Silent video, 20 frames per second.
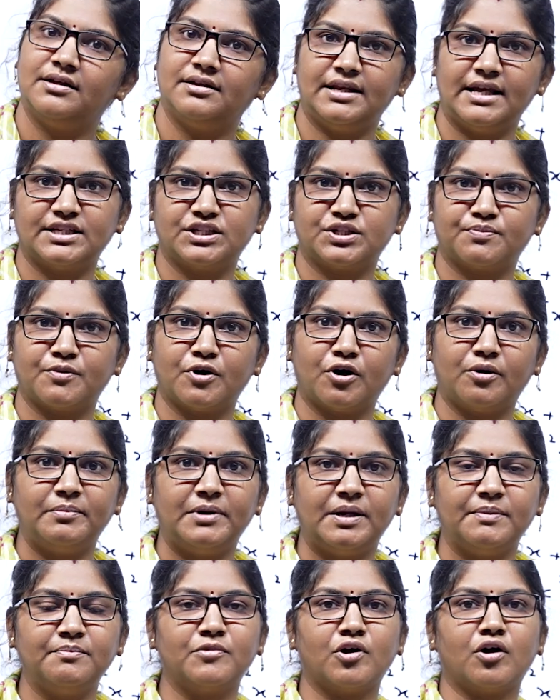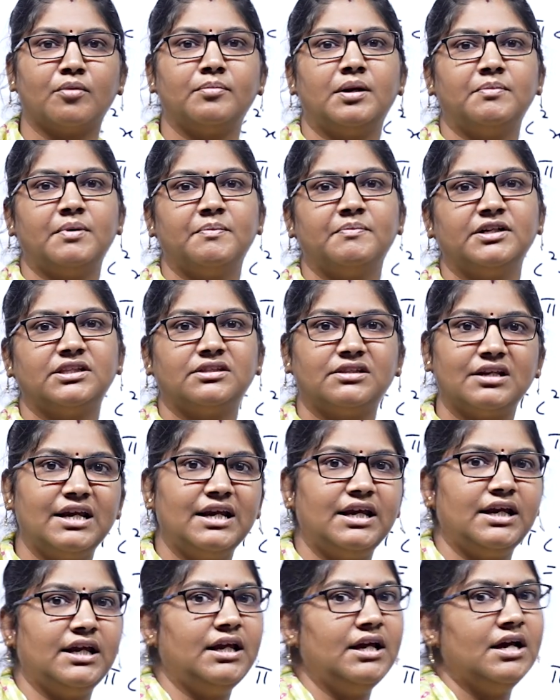next problem, problem number
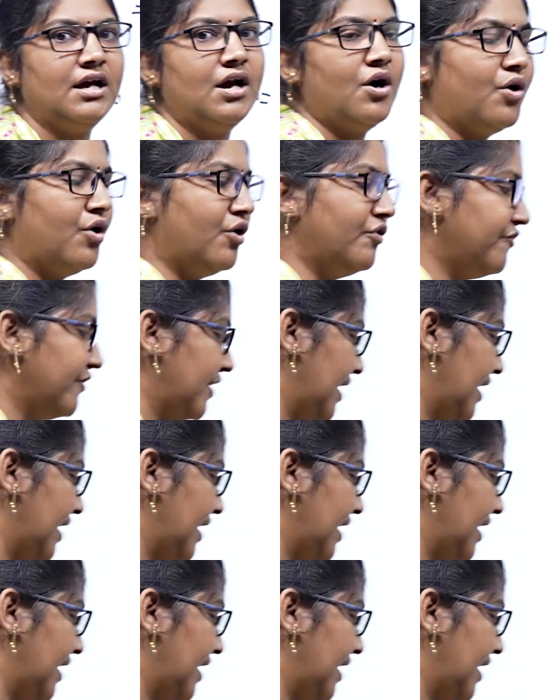3 of